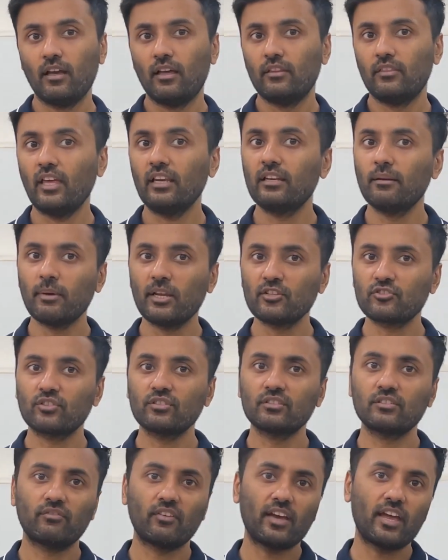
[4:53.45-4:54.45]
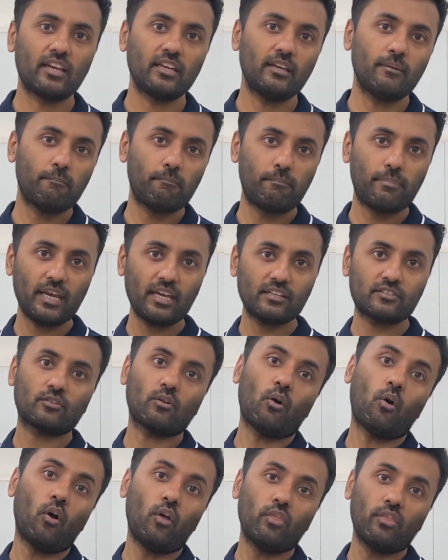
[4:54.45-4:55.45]
Their dimensions vary based
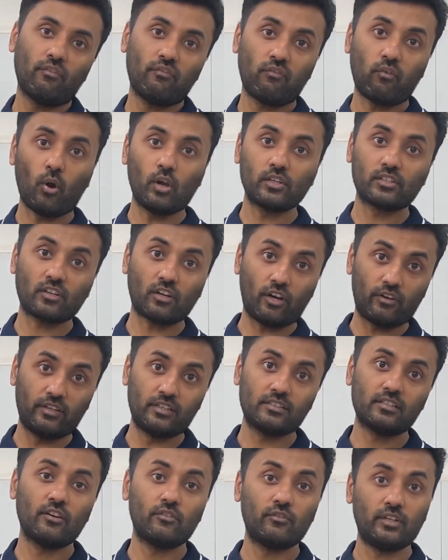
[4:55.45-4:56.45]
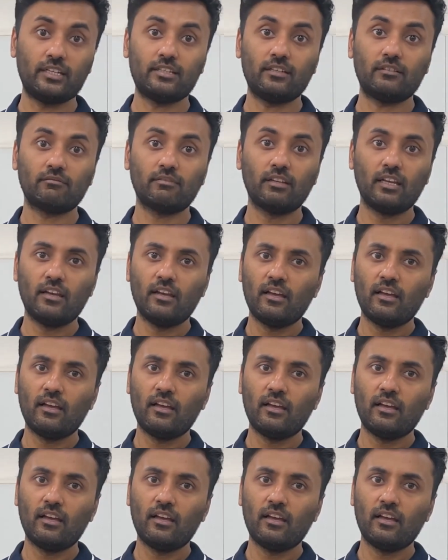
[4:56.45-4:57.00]
on the fault current rating.